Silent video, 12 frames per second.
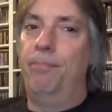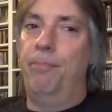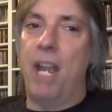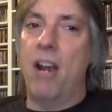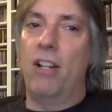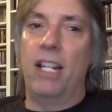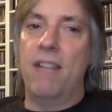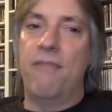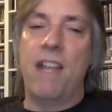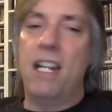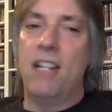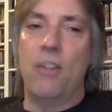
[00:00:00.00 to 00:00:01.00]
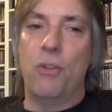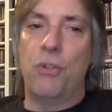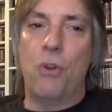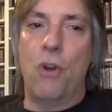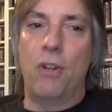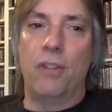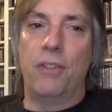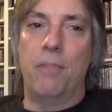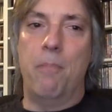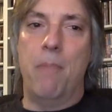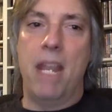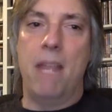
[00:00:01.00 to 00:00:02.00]
Barely, if any of those songs
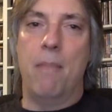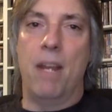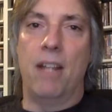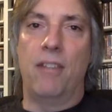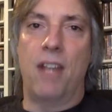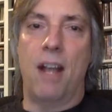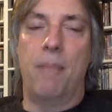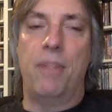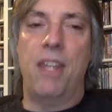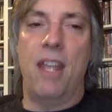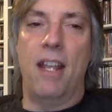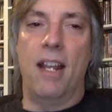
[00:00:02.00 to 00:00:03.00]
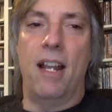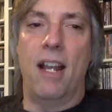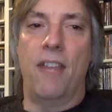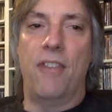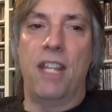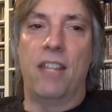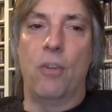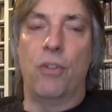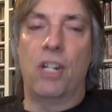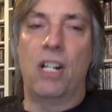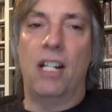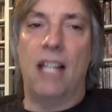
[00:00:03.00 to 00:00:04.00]
made my top ten. I, I think those
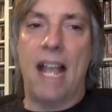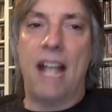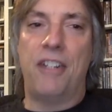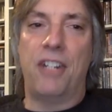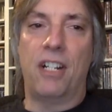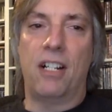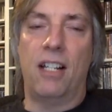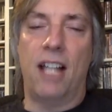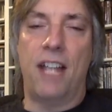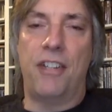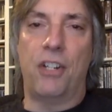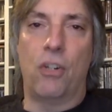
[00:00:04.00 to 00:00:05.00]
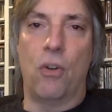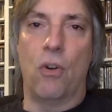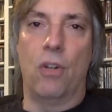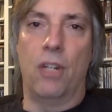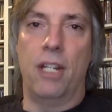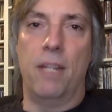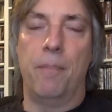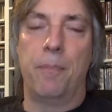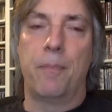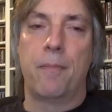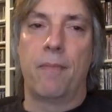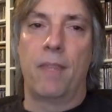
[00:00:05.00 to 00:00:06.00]
classic, classic early
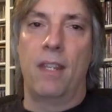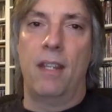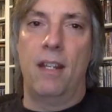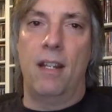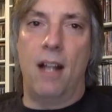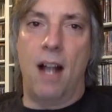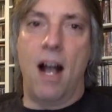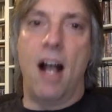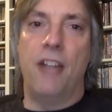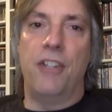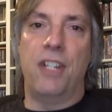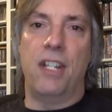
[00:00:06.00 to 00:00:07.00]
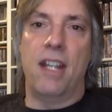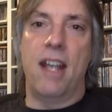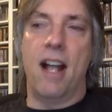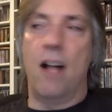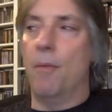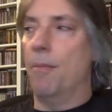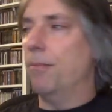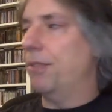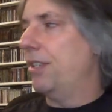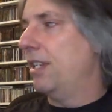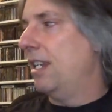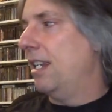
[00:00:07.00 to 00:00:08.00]
Ozzy
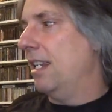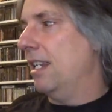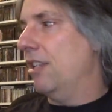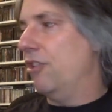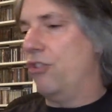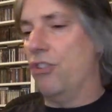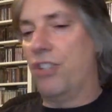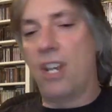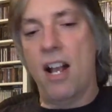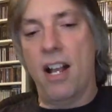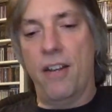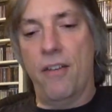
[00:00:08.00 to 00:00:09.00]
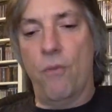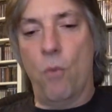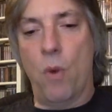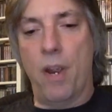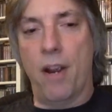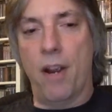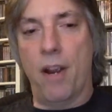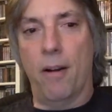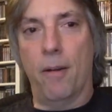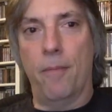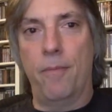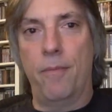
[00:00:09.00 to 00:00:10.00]
albums is just kind of
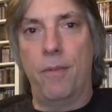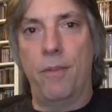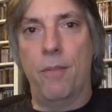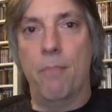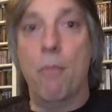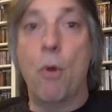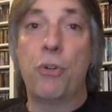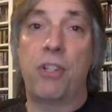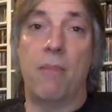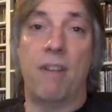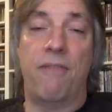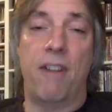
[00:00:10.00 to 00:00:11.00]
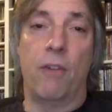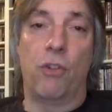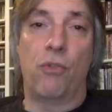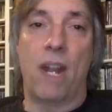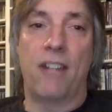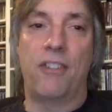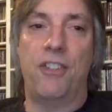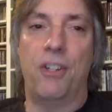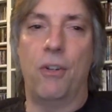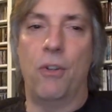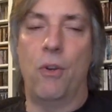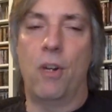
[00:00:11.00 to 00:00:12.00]
where the most of my favorite tracks sit,
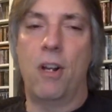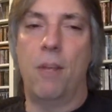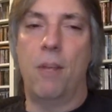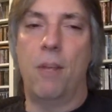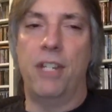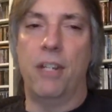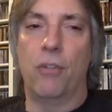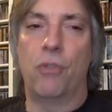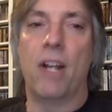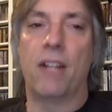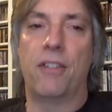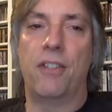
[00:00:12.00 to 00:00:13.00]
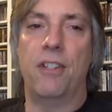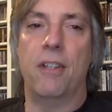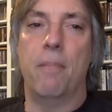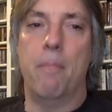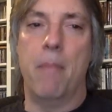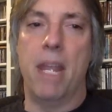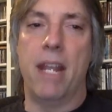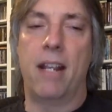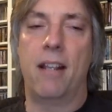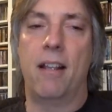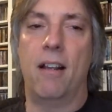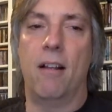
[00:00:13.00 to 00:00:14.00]
although a couple Dio tracks did
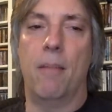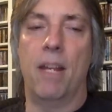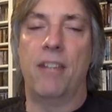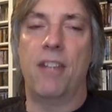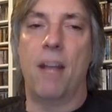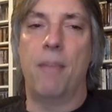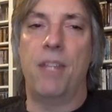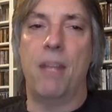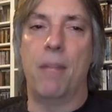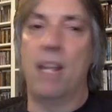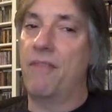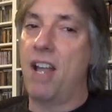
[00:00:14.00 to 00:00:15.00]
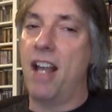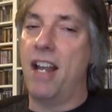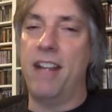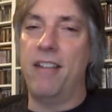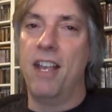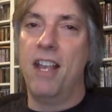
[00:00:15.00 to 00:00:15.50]
make uh, my top ten. But I've got a,